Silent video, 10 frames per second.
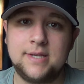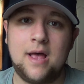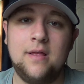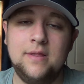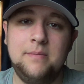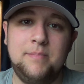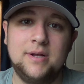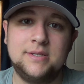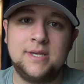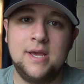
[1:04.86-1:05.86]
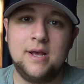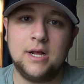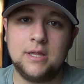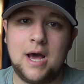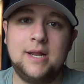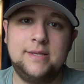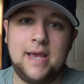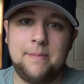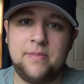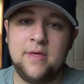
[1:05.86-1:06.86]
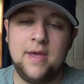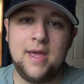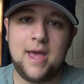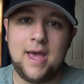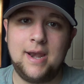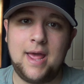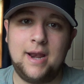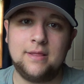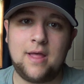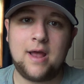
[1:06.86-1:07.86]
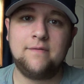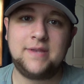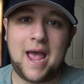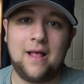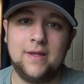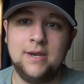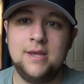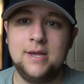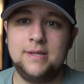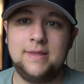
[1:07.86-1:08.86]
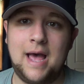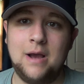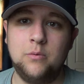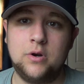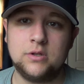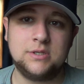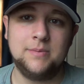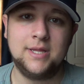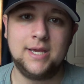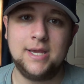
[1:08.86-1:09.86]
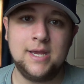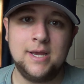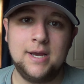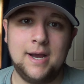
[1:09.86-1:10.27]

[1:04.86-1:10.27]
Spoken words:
Solidly built, a lot of depth, and a lot of talent that would ultimately